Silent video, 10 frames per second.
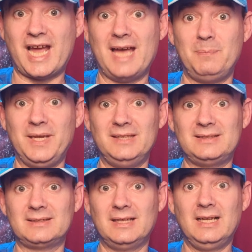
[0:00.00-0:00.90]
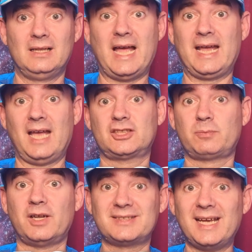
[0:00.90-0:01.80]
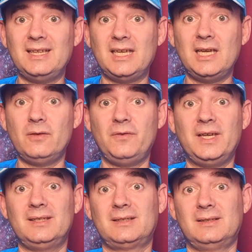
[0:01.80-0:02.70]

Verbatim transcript: IPs like Explore Scientific,